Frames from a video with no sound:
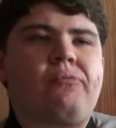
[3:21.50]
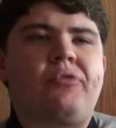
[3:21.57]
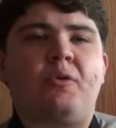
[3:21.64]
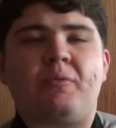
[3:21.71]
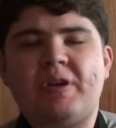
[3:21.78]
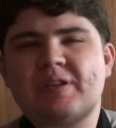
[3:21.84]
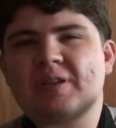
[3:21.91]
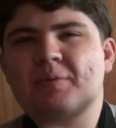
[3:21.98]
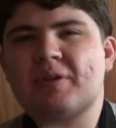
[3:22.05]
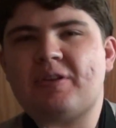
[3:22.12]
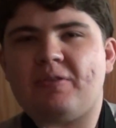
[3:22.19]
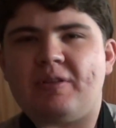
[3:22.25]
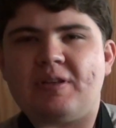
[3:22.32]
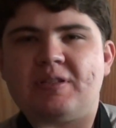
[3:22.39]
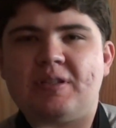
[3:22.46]
reason that we
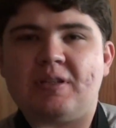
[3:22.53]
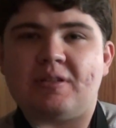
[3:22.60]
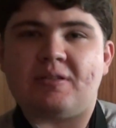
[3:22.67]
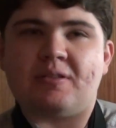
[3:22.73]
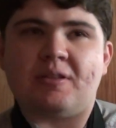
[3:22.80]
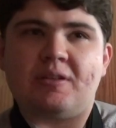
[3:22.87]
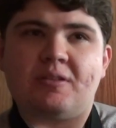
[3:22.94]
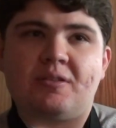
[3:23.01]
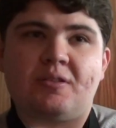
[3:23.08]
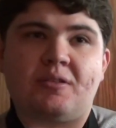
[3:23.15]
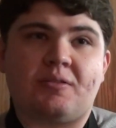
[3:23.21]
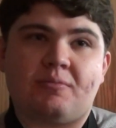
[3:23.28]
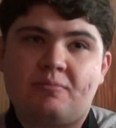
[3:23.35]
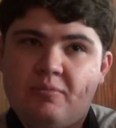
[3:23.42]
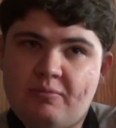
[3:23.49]
do this is
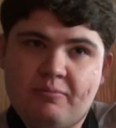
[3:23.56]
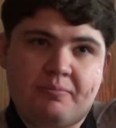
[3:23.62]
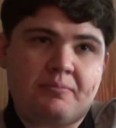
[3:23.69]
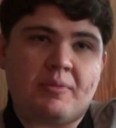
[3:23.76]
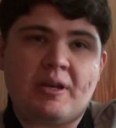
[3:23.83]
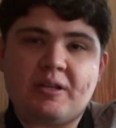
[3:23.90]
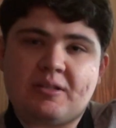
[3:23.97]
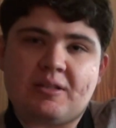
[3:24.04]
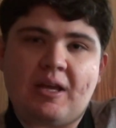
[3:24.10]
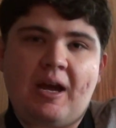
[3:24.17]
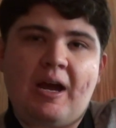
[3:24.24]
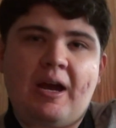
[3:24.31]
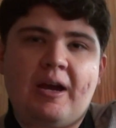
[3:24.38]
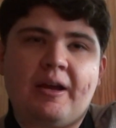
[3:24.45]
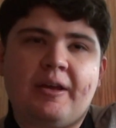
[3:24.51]
this makes the
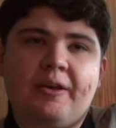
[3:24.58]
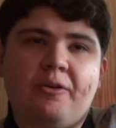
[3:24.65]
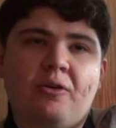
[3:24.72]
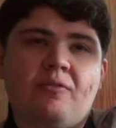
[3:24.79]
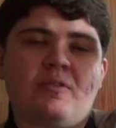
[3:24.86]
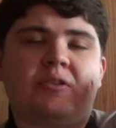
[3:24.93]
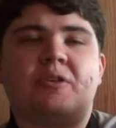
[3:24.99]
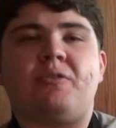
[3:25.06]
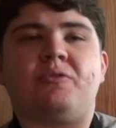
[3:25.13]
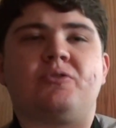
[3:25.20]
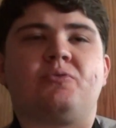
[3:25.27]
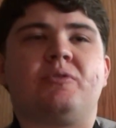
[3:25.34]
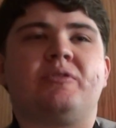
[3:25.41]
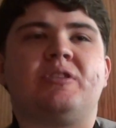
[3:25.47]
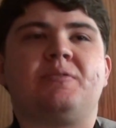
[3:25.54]
high overtones
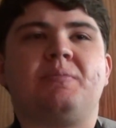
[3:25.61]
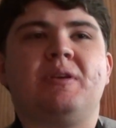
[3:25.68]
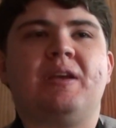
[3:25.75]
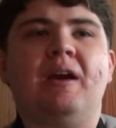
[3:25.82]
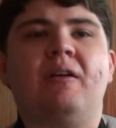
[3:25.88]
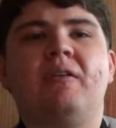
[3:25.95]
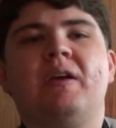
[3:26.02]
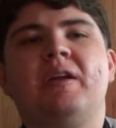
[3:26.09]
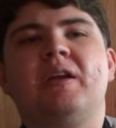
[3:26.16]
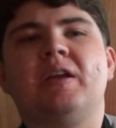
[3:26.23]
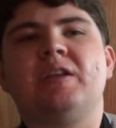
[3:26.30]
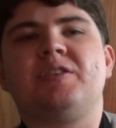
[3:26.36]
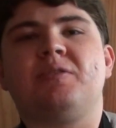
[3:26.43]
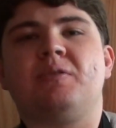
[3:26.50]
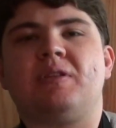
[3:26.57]
really speak out, and it
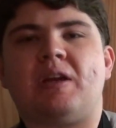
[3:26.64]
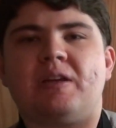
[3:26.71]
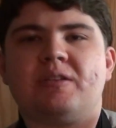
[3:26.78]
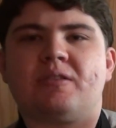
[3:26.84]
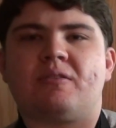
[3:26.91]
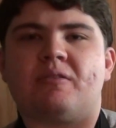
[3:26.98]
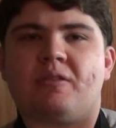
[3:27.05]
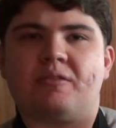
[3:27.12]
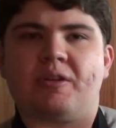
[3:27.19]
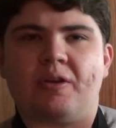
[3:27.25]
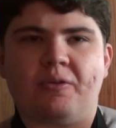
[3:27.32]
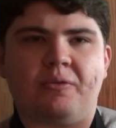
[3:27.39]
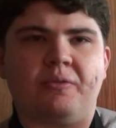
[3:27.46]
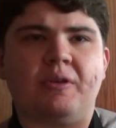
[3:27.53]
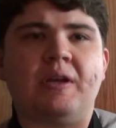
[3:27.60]
gets you a nice clear
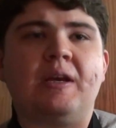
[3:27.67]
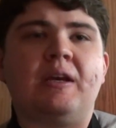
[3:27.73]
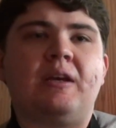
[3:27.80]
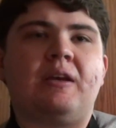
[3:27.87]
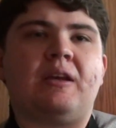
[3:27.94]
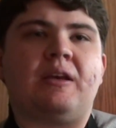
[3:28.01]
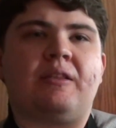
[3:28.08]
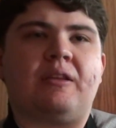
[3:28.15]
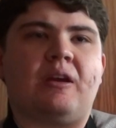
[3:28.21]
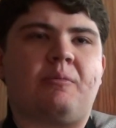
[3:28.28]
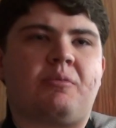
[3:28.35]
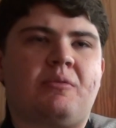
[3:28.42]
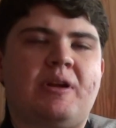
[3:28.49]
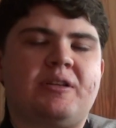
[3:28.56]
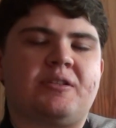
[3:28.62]
tone in the
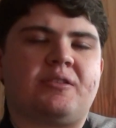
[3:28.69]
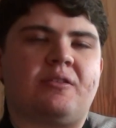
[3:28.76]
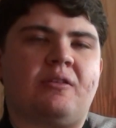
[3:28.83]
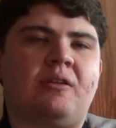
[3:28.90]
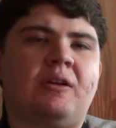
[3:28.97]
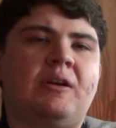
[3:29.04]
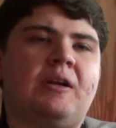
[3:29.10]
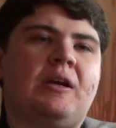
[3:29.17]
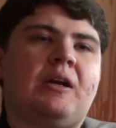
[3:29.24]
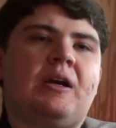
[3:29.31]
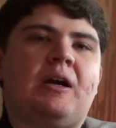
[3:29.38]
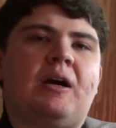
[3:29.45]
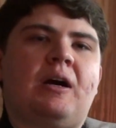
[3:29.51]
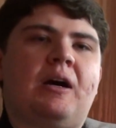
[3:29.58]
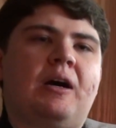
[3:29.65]
upper register.
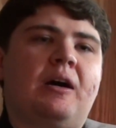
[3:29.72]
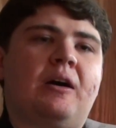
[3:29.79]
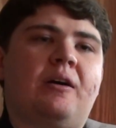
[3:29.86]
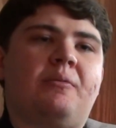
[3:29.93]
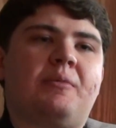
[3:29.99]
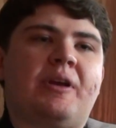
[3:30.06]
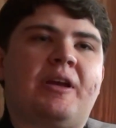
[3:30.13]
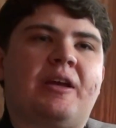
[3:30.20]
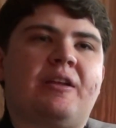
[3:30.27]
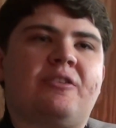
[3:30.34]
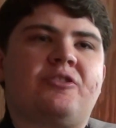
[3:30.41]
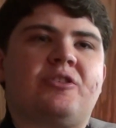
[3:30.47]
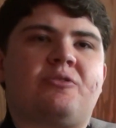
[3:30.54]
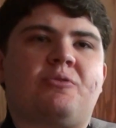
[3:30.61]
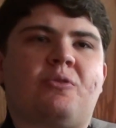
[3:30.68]
And
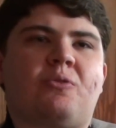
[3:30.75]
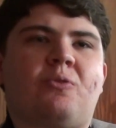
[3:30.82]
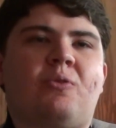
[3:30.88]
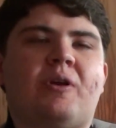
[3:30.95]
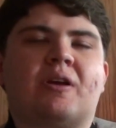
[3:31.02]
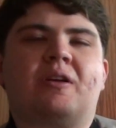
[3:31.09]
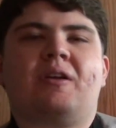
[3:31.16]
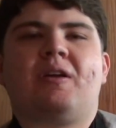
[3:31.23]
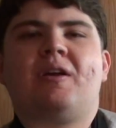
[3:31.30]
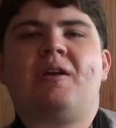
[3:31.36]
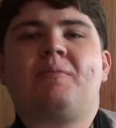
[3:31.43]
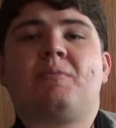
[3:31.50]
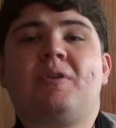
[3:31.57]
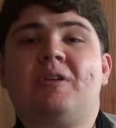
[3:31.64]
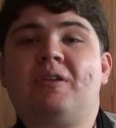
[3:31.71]
just real quick,
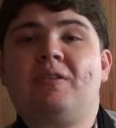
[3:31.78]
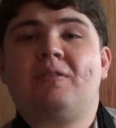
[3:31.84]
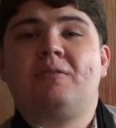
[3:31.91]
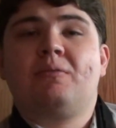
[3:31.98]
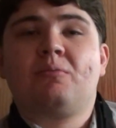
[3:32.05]
I'm gonna